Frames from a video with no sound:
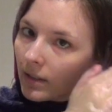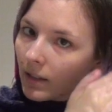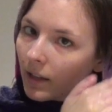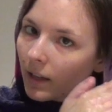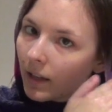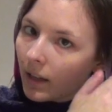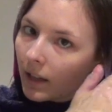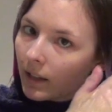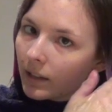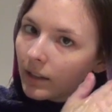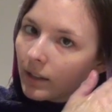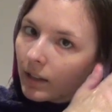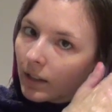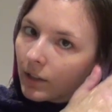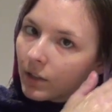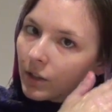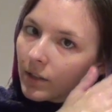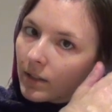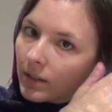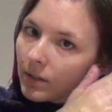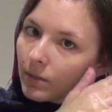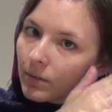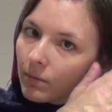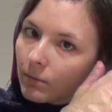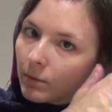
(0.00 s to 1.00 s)
side and
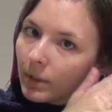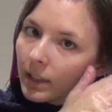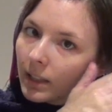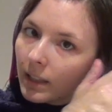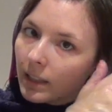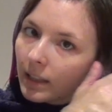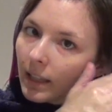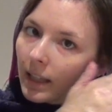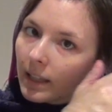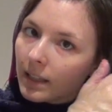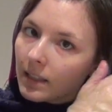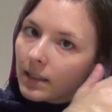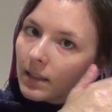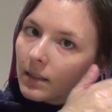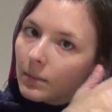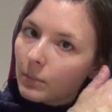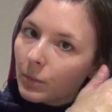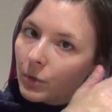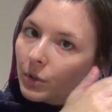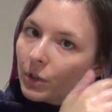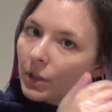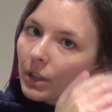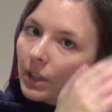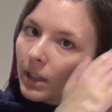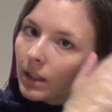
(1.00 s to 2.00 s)
just really like
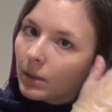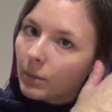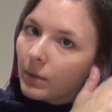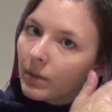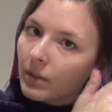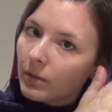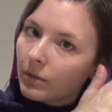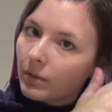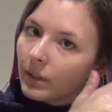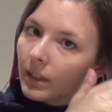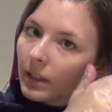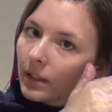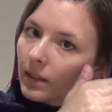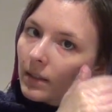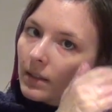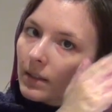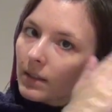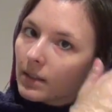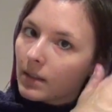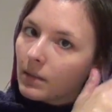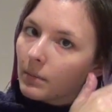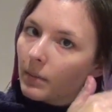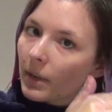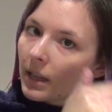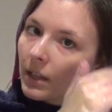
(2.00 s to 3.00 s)
smush it in with your
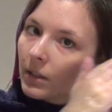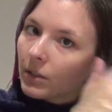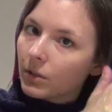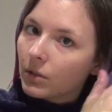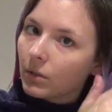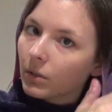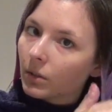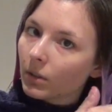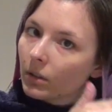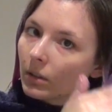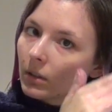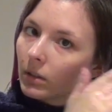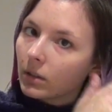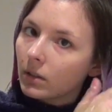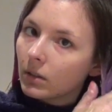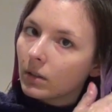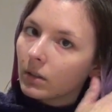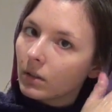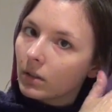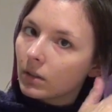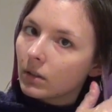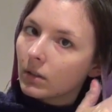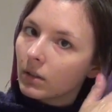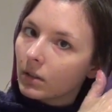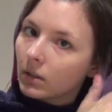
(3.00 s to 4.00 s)
fingers and make sure
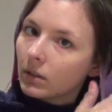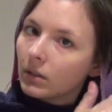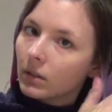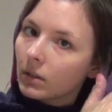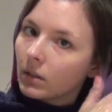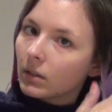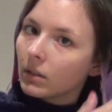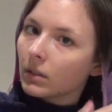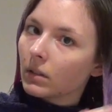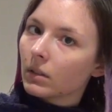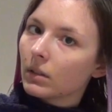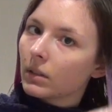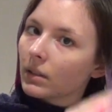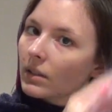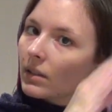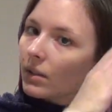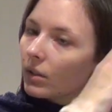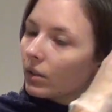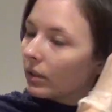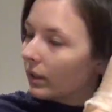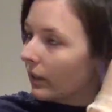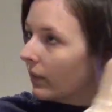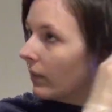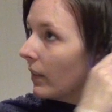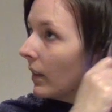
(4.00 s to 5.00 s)
it's
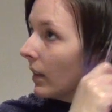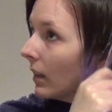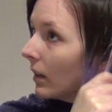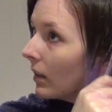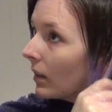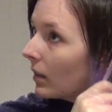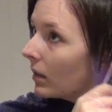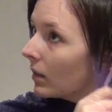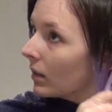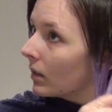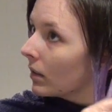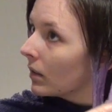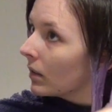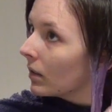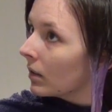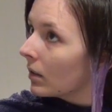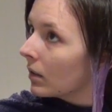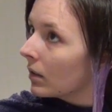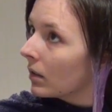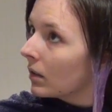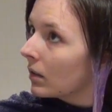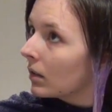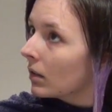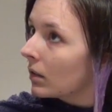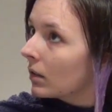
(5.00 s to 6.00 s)
all in there.
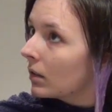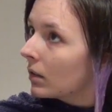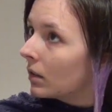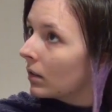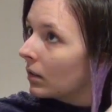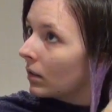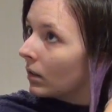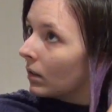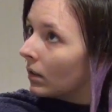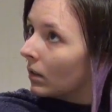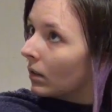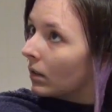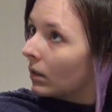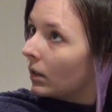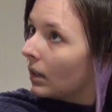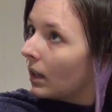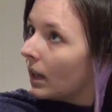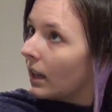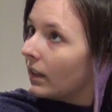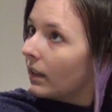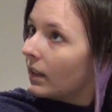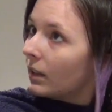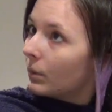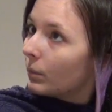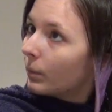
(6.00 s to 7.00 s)

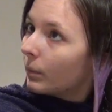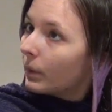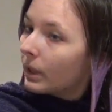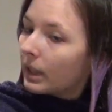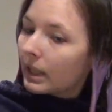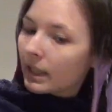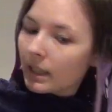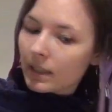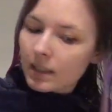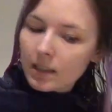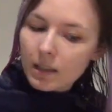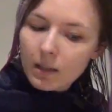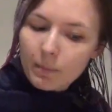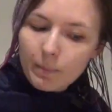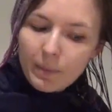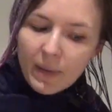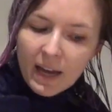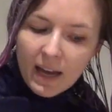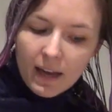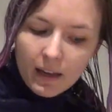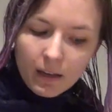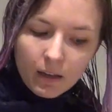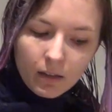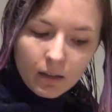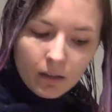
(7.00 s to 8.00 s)
And then when I get to the
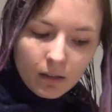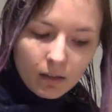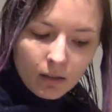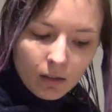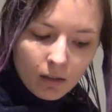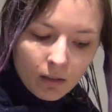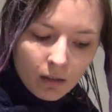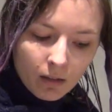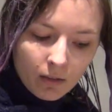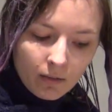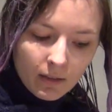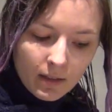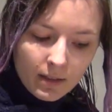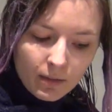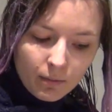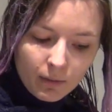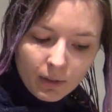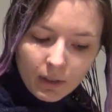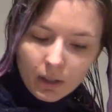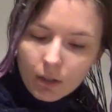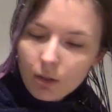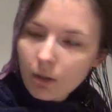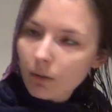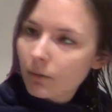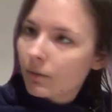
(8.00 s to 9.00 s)
back, there's
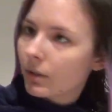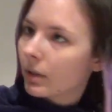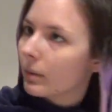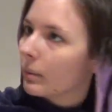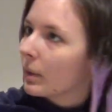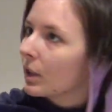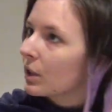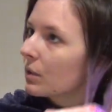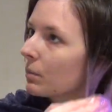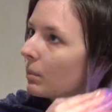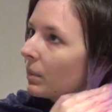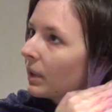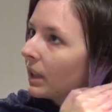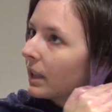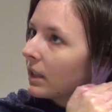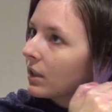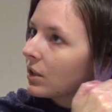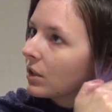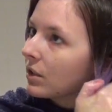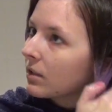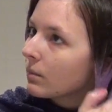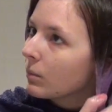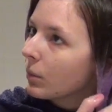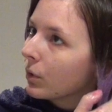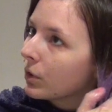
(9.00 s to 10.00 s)
really not very much bleach,
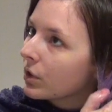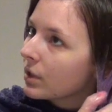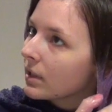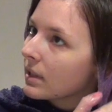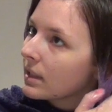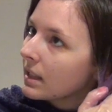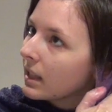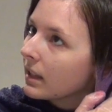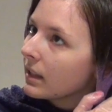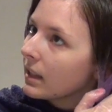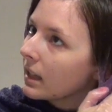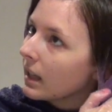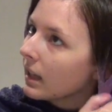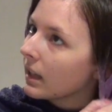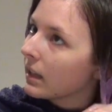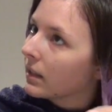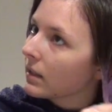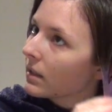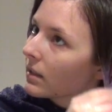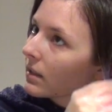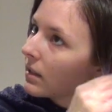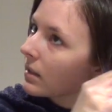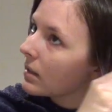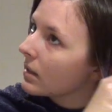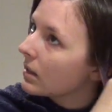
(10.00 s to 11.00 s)
it's more just down the
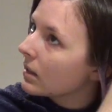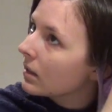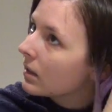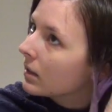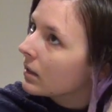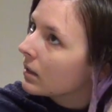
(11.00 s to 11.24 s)
ends.